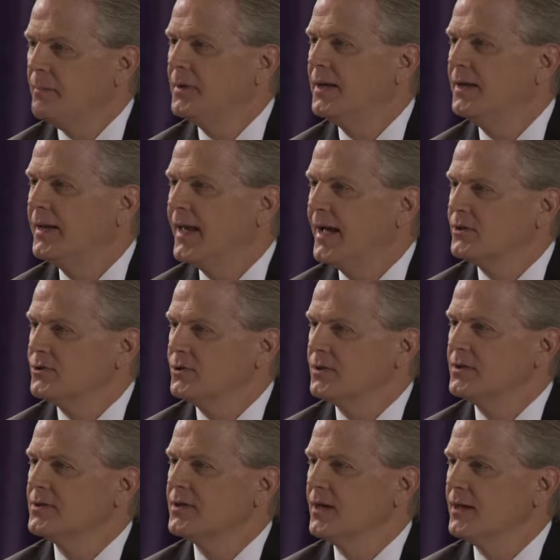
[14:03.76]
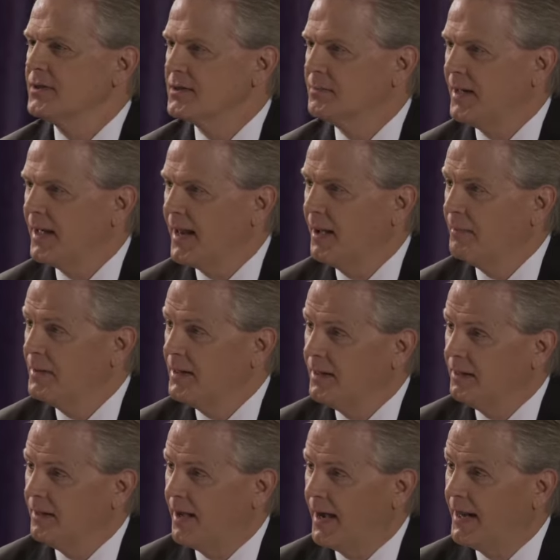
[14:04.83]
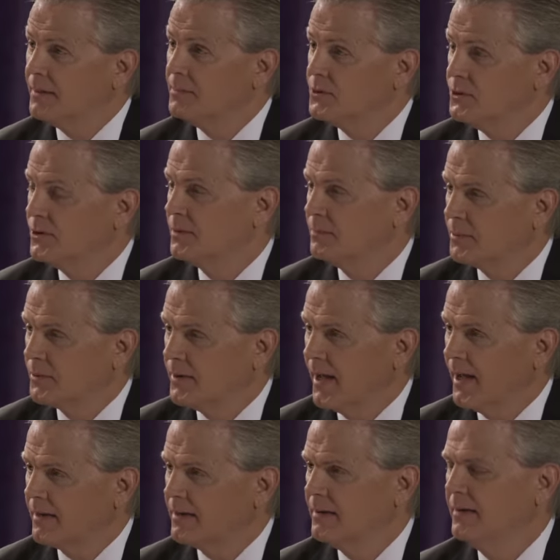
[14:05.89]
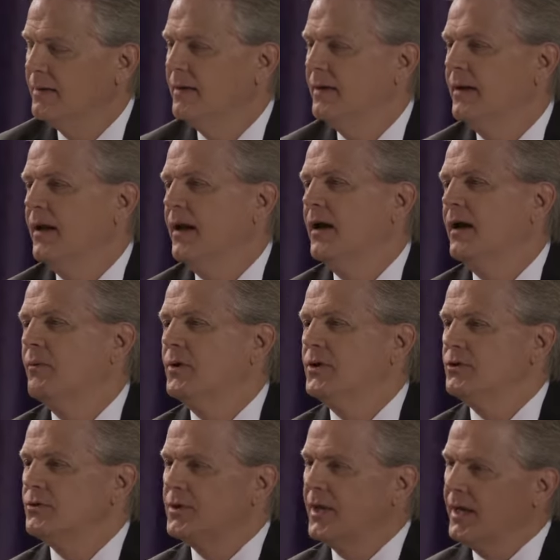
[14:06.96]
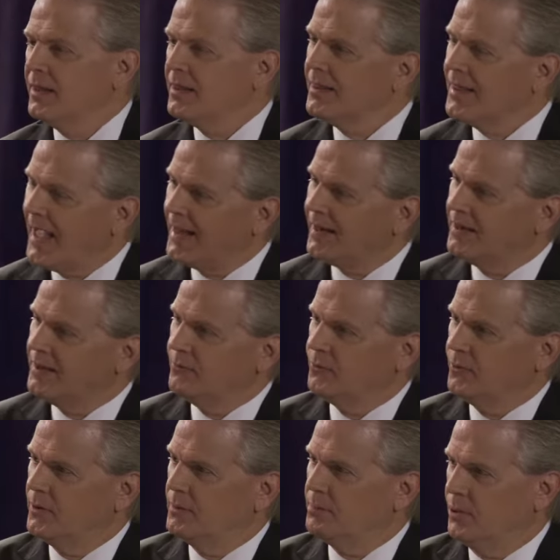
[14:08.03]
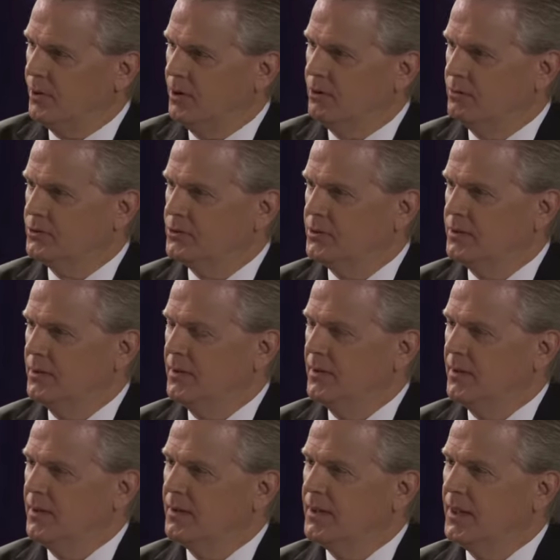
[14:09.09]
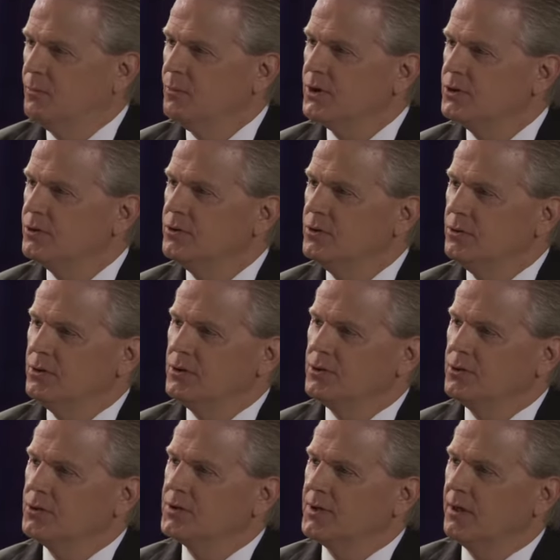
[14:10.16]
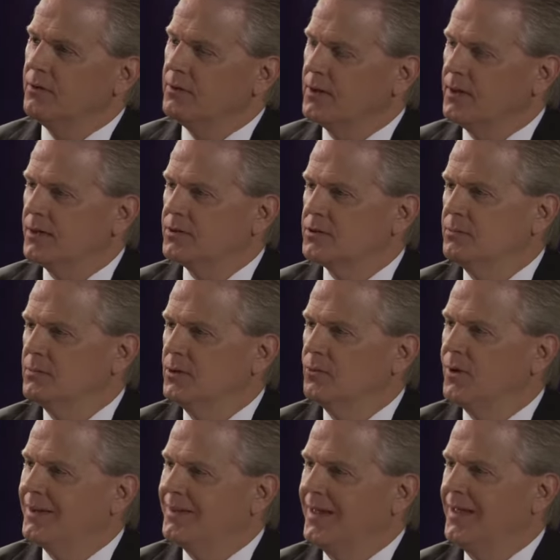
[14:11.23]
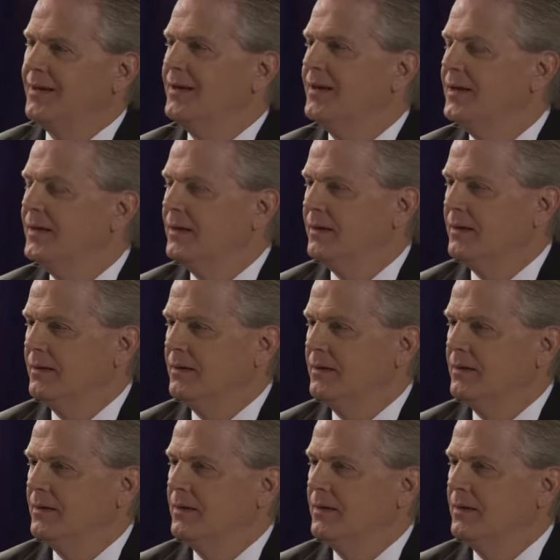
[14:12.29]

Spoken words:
many tags you can sell, it's about how many items you can protect. When you take that different approach, then what you do is you sell the customer what they need